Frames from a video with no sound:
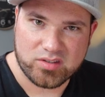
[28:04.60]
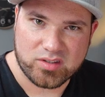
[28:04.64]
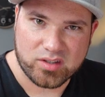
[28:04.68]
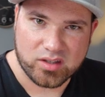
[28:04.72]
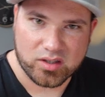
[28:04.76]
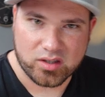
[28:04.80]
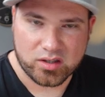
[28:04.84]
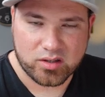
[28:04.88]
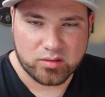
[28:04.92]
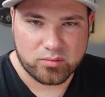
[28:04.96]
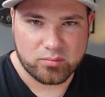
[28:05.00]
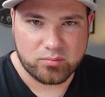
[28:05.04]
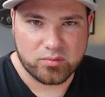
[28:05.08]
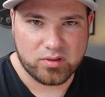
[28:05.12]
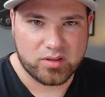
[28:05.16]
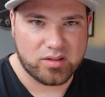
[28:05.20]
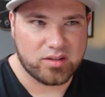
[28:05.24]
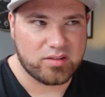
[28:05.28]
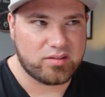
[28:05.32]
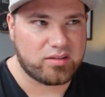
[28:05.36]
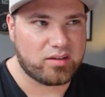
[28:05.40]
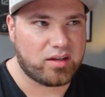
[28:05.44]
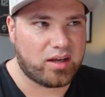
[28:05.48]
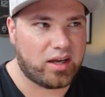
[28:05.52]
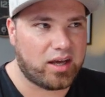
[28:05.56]
here,
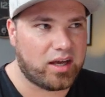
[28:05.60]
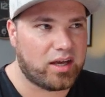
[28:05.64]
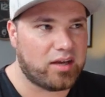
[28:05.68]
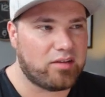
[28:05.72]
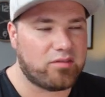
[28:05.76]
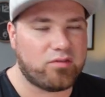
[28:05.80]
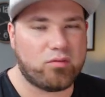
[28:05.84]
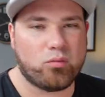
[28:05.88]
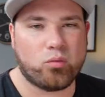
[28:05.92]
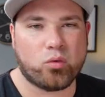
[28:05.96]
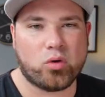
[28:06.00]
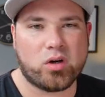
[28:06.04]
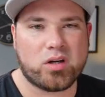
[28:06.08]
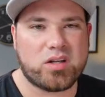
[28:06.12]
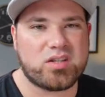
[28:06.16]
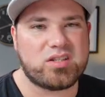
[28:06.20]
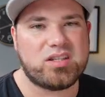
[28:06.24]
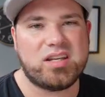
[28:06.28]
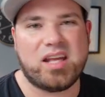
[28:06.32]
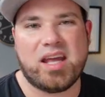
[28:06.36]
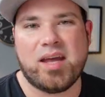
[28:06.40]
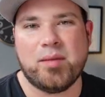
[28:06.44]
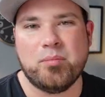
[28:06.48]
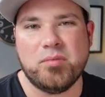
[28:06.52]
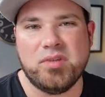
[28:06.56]
because I've worked as
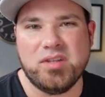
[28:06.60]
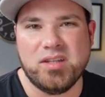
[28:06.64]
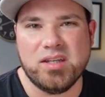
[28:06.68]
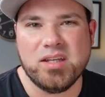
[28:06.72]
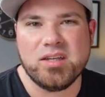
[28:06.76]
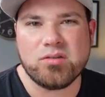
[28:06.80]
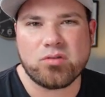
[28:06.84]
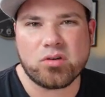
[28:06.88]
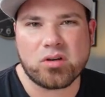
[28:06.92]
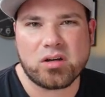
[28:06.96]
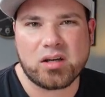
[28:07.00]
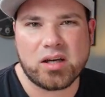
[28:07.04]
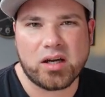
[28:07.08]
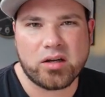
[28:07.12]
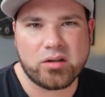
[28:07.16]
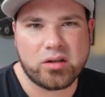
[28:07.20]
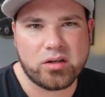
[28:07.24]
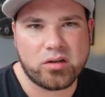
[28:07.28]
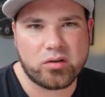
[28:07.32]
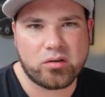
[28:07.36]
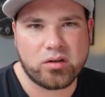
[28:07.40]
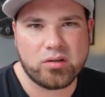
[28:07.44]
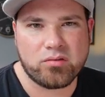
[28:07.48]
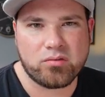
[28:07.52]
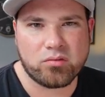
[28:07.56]
an MDE for
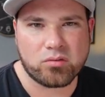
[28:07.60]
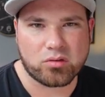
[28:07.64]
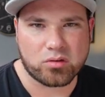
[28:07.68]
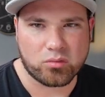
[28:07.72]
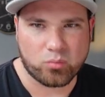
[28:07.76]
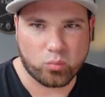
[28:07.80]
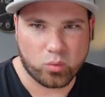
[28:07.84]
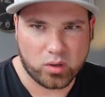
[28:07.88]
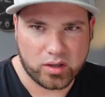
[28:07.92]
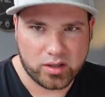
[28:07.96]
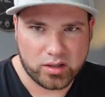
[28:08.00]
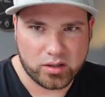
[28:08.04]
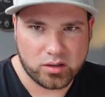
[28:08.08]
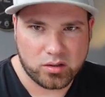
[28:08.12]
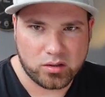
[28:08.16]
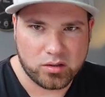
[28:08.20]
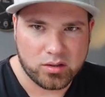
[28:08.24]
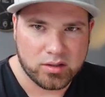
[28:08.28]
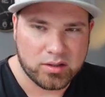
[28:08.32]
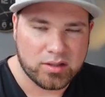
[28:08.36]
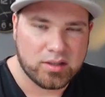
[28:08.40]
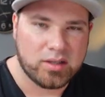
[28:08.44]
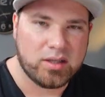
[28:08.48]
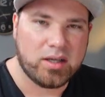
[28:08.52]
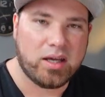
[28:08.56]
Cloudinary for a while.
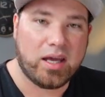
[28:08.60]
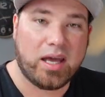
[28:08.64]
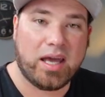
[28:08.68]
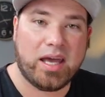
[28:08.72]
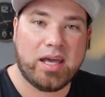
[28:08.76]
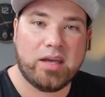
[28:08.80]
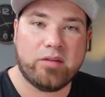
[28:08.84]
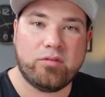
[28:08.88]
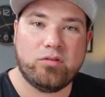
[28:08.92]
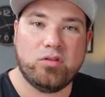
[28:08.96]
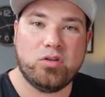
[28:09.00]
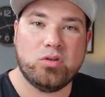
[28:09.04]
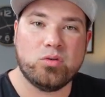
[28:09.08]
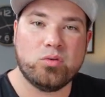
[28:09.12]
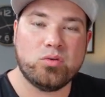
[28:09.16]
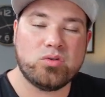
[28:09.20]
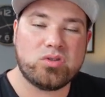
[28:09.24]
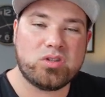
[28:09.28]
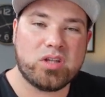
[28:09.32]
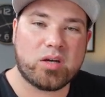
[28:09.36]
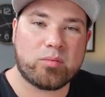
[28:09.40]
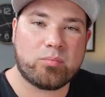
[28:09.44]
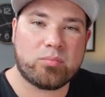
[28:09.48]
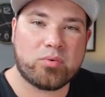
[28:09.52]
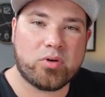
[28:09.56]
I've
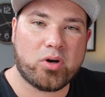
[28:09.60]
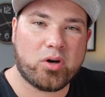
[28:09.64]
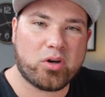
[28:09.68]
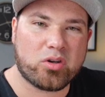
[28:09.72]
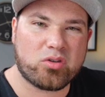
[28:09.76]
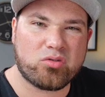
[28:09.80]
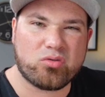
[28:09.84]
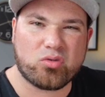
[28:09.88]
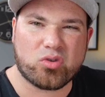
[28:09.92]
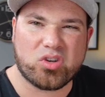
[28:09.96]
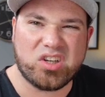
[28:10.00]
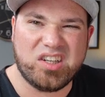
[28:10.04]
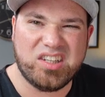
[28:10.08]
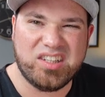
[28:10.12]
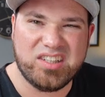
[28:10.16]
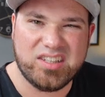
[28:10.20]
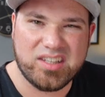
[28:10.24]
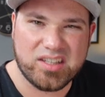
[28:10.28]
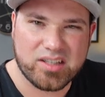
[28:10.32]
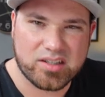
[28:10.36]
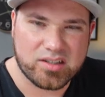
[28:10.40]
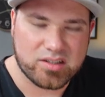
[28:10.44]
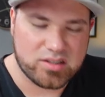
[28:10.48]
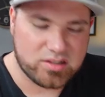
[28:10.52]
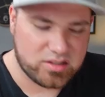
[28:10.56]
used their products for
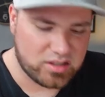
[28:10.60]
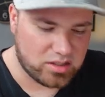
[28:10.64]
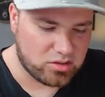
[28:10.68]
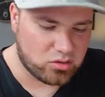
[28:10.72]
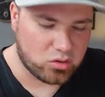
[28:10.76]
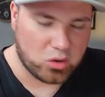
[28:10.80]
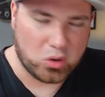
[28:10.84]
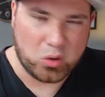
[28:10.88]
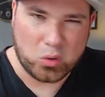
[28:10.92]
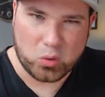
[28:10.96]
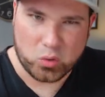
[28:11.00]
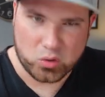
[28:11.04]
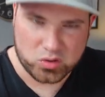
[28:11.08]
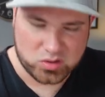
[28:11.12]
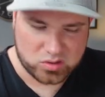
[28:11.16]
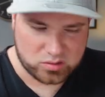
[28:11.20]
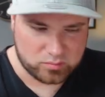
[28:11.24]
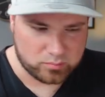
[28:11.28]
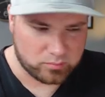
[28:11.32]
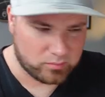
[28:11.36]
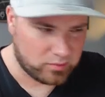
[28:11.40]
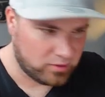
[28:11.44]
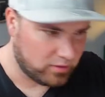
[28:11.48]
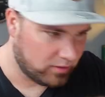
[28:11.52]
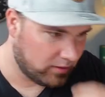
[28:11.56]
years. It's
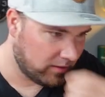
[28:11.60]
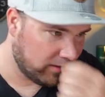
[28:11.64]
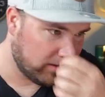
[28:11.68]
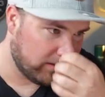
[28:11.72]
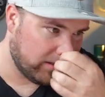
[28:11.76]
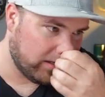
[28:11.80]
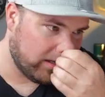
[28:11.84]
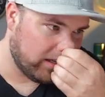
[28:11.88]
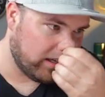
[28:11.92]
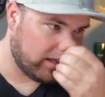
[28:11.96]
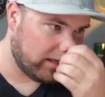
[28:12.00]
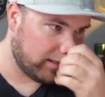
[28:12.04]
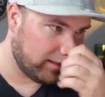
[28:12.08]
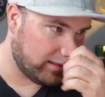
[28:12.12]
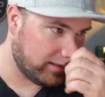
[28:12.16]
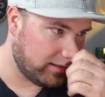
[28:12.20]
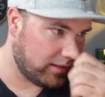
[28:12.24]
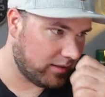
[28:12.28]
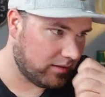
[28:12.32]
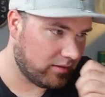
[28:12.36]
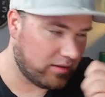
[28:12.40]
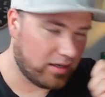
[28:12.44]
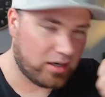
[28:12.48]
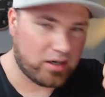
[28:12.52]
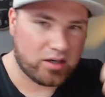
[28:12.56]
awesome.
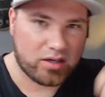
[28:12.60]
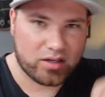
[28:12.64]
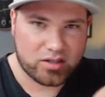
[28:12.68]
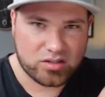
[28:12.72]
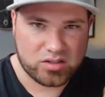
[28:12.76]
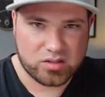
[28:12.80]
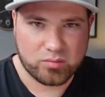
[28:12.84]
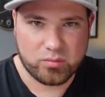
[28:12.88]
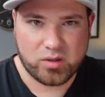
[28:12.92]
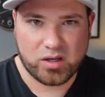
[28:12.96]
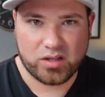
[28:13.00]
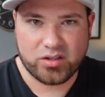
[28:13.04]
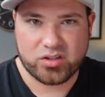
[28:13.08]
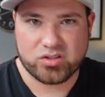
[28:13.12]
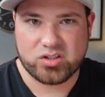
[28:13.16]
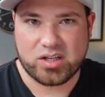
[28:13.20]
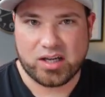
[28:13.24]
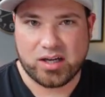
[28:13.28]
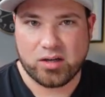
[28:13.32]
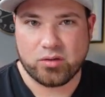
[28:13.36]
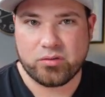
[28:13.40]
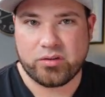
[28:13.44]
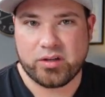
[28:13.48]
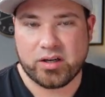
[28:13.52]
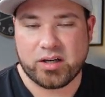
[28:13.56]
And there are some others
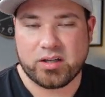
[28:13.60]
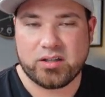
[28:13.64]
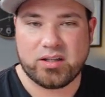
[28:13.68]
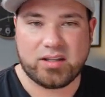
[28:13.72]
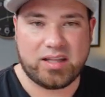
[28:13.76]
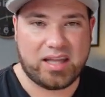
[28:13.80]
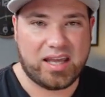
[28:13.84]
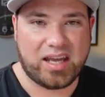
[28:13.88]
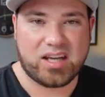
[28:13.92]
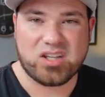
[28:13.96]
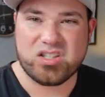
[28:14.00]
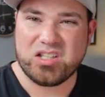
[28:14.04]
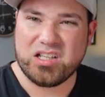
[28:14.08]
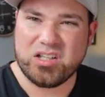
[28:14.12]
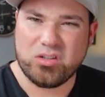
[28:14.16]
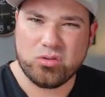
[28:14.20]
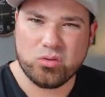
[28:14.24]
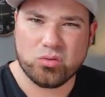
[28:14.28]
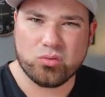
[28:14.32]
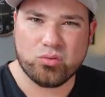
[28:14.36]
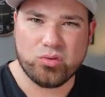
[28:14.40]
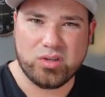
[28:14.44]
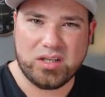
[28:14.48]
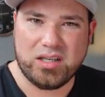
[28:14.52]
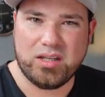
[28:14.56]
out there that actually
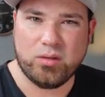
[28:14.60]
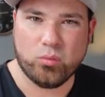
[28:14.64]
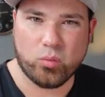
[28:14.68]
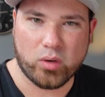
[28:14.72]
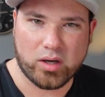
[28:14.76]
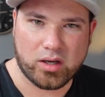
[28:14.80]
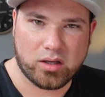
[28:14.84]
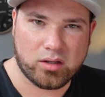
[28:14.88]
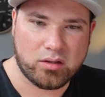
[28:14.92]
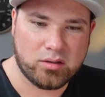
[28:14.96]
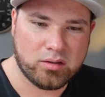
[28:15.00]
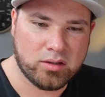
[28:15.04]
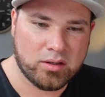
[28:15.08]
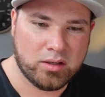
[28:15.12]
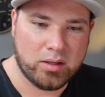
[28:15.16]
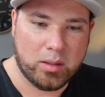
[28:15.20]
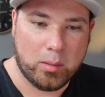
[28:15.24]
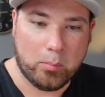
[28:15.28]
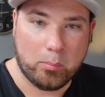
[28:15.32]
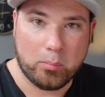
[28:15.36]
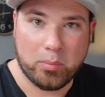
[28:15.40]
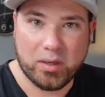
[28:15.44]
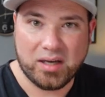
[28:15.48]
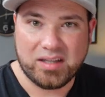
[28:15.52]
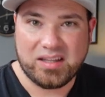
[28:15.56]
do really well,
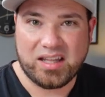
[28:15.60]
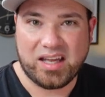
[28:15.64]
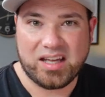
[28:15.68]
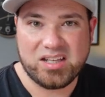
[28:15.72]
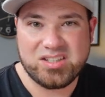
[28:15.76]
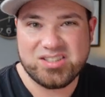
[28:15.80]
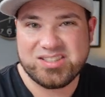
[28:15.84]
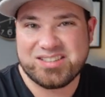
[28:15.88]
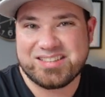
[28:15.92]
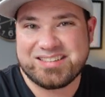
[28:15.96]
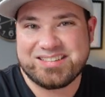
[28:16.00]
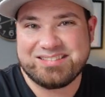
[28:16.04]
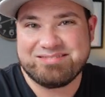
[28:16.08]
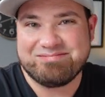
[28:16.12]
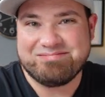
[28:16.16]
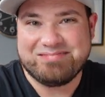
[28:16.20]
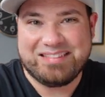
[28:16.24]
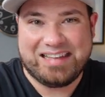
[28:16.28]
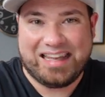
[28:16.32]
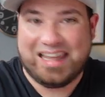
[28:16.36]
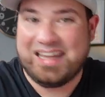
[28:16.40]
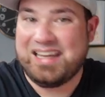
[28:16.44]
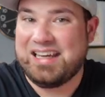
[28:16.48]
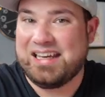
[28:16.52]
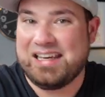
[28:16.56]
but I just
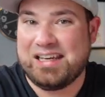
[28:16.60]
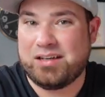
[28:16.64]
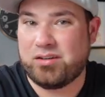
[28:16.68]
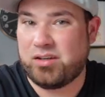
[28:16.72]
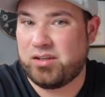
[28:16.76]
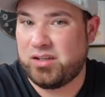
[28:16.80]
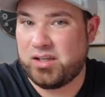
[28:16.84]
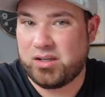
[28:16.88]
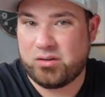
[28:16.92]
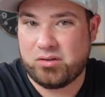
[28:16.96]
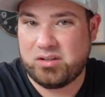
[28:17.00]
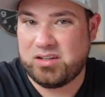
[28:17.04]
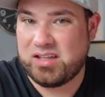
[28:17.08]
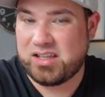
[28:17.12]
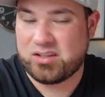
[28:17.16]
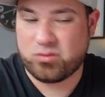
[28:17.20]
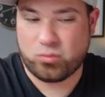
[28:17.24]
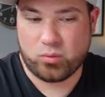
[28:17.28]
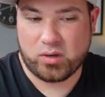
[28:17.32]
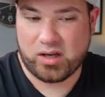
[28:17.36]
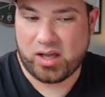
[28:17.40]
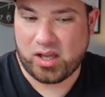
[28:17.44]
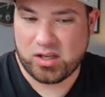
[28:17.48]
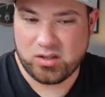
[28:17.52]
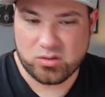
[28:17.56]
like Cloudinary. That's
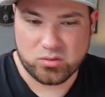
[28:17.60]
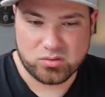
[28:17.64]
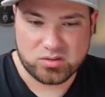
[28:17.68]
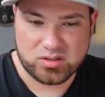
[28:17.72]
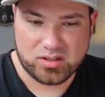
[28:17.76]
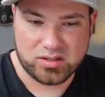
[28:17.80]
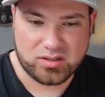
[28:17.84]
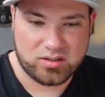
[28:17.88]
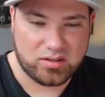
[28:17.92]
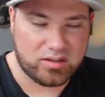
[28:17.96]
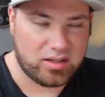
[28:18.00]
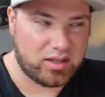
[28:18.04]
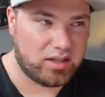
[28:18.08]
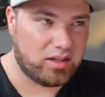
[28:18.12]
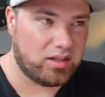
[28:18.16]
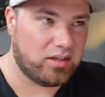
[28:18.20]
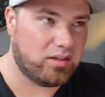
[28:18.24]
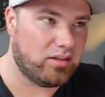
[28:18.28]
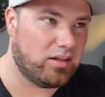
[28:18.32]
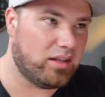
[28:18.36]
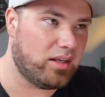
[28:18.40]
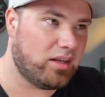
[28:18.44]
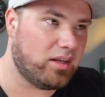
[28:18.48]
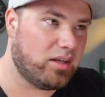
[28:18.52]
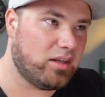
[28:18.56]
why I used it.
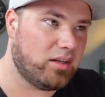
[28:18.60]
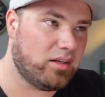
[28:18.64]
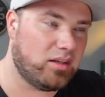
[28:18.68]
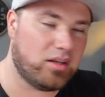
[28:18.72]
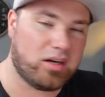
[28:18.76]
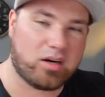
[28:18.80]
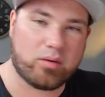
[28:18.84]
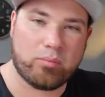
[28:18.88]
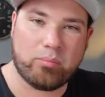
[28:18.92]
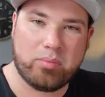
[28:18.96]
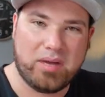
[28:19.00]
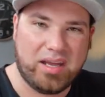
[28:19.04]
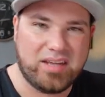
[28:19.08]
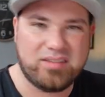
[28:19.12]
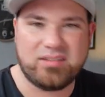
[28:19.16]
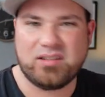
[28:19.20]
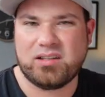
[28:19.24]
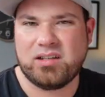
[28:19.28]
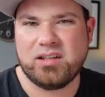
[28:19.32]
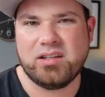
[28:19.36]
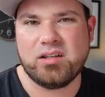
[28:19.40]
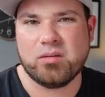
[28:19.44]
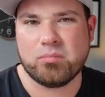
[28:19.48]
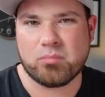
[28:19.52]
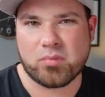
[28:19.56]
They are
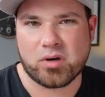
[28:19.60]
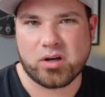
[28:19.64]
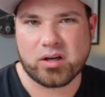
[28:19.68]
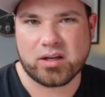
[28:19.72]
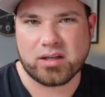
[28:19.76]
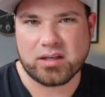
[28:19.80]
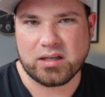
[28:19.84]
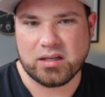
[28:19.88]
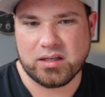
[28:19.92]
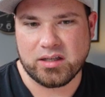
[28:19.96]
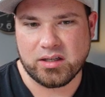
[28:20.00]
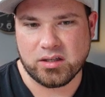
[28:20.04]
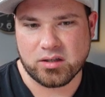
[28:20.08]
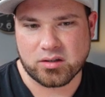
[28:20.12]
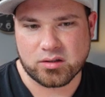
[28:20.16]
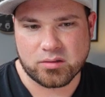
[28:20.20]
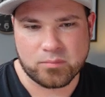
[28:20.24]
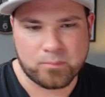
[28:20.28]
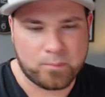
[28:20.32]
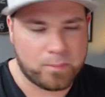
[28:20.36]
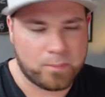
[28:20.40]
basically the market leader.